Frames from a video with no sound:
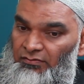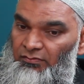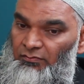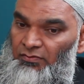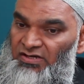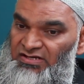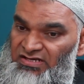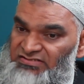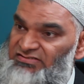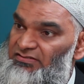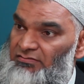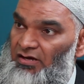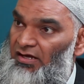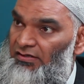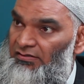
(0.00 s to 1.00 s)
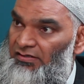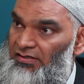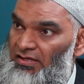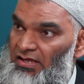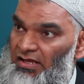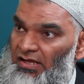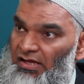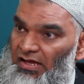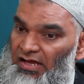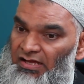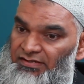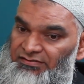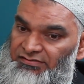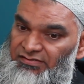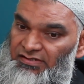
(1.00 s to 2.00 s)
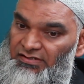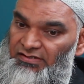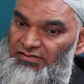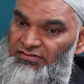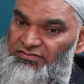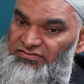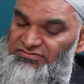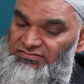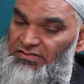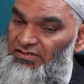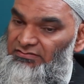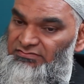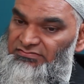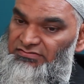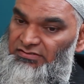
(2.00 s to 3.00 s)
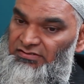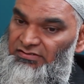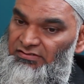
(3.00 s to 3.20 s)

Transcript: one has a daughter and does not